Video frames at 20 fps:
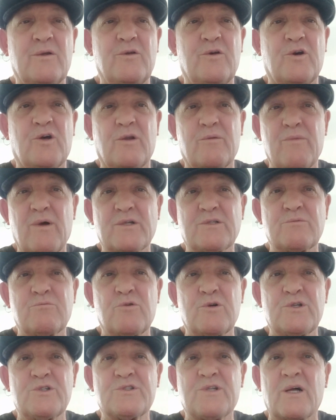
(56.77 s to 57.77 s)
you can imagine
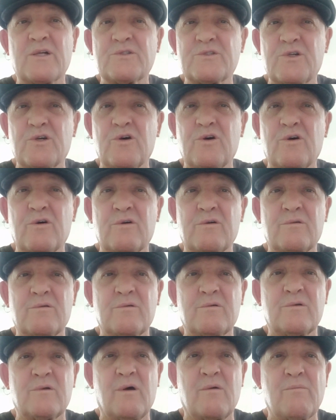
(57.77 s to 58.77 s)
what it's done to her,
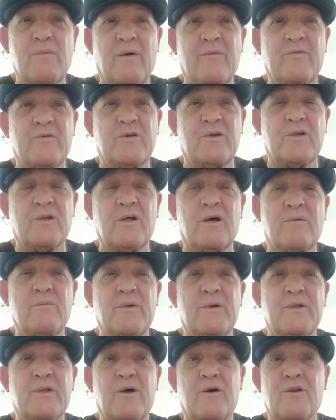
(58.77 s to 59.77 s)
her mother, you know
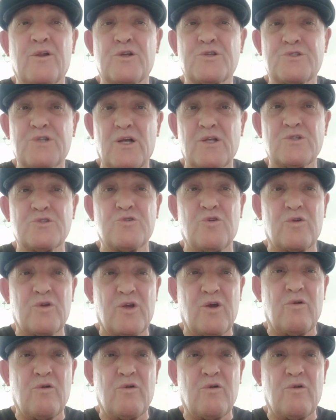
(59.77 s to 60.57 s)
what I mean? Now the son is not